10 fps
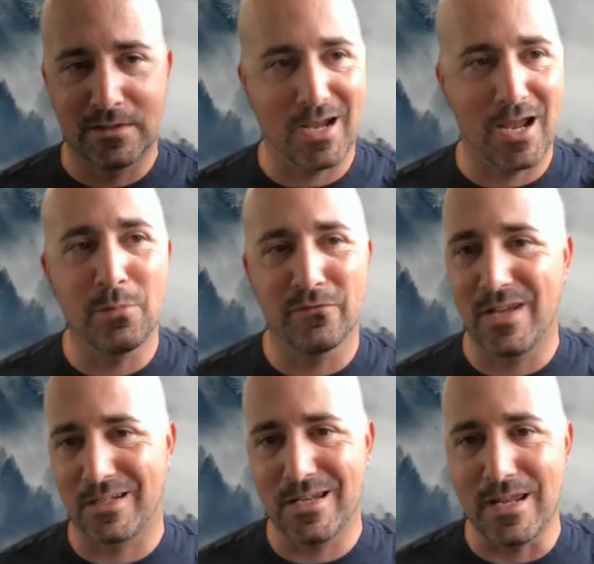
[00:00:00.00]
type of
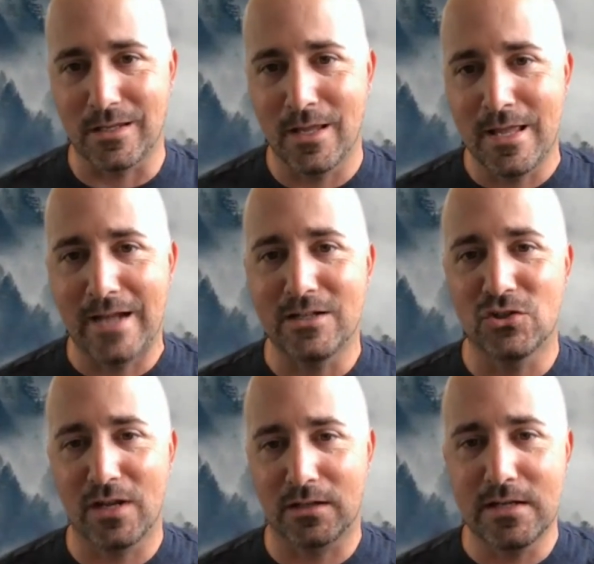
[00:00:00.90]
technique, and
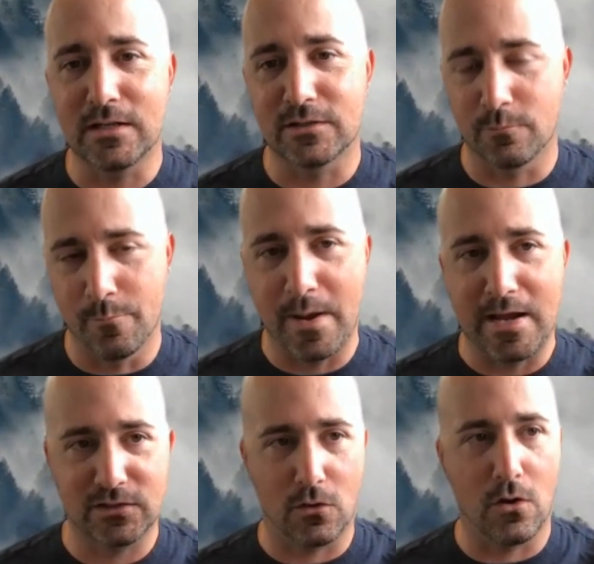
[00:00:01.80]
each technique is
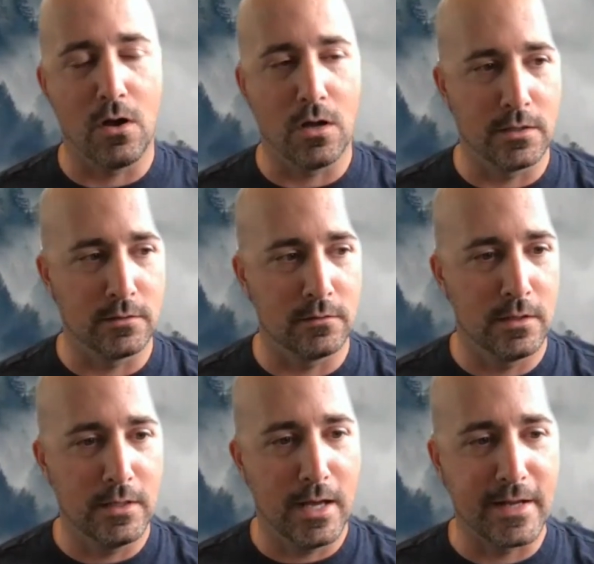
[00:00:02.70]
based on
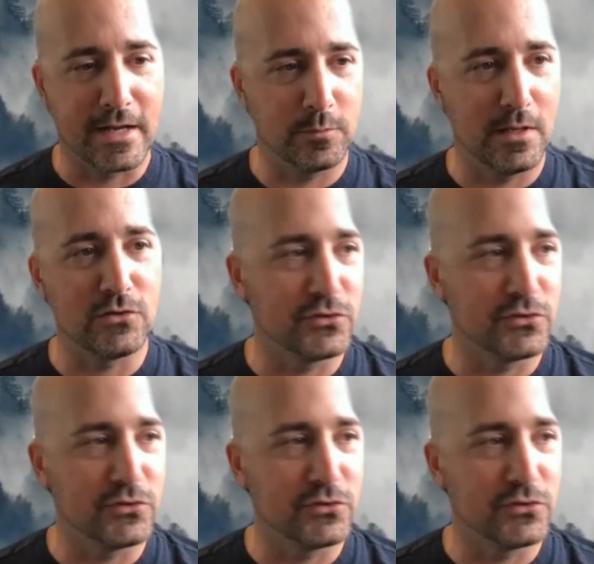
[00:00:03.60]
an explanation.